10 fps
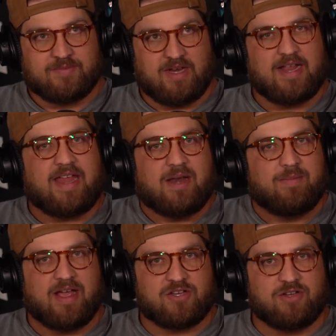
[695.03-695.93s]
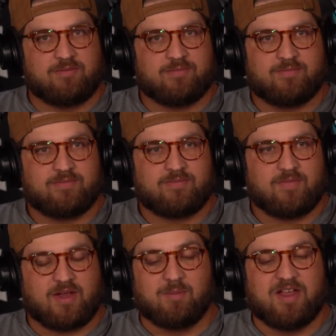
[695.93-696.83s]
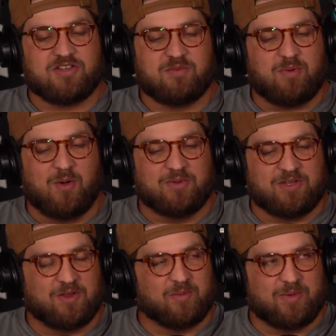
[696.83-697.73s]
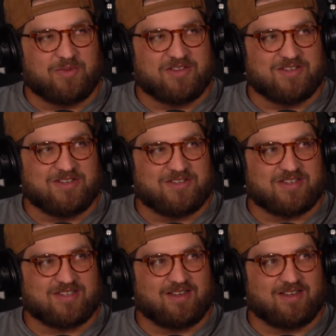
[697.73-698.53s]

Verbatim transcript: And I can't imagine like, imagine if Paul went the other way with this, and he's just